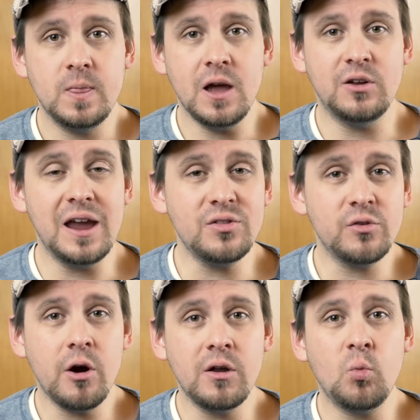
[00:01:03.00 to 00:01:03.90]
Now to get
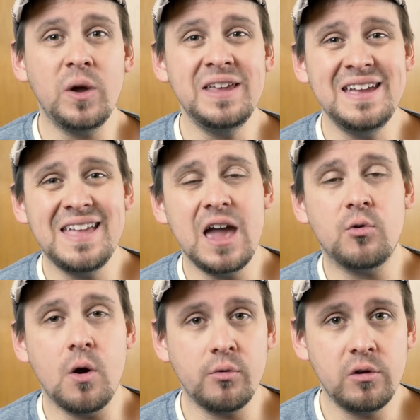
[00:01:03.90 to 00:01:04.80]
started, we need a
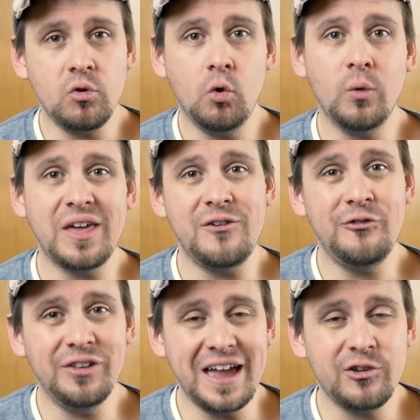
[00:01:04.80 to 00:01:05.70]
rotary tool with a
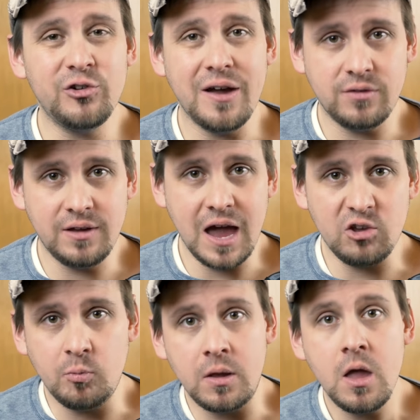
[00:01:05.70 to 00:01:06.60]
flex shaft
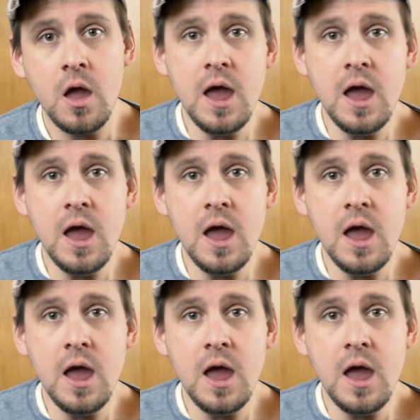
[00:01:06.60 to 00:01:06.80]
attachment.